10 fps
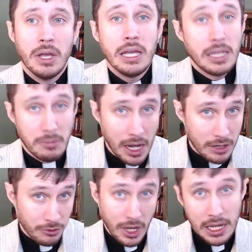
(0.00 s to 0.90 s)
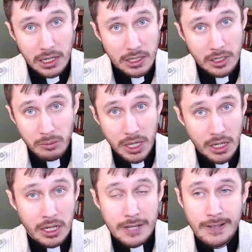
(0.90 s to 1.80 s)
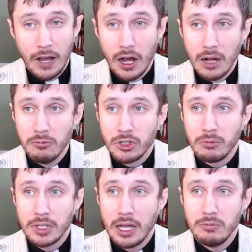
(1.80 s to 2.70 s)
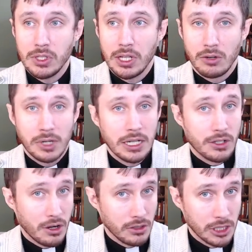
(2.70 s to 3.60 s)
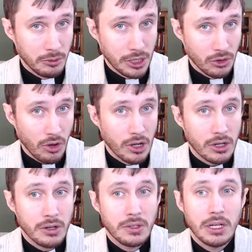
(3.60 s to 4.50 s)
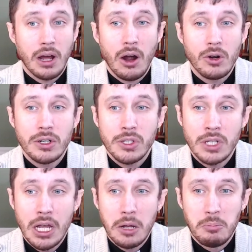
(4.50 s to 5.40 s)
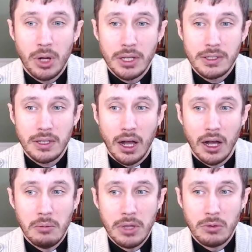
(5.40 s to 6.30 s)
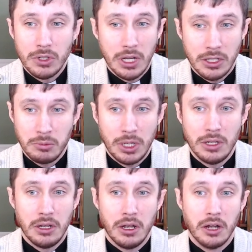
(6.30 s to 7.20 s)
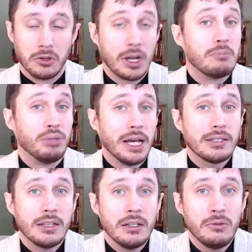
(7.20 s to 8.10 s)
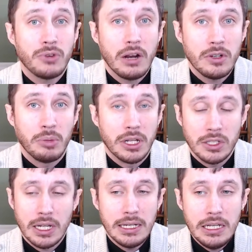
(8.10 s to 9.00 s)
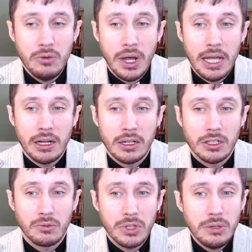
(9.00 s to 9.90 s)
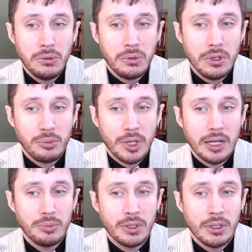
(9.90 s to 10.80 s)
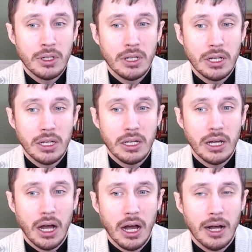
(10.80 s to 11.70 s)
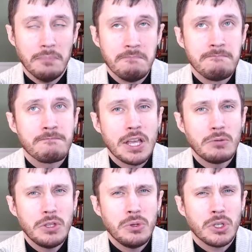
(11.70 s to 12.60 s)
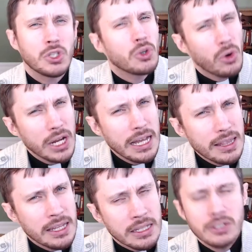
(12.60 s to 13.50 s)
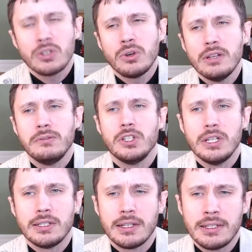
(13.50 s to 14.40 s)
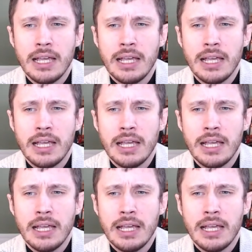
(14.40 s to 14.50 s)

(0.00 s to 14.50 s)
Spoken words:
They modify it a little bit. Sometimes their readings are a little bit longer than ours, but it's been a great blessing for everybody. Just a neat way to read through the Bible, read through the story, I think, the story of Jesus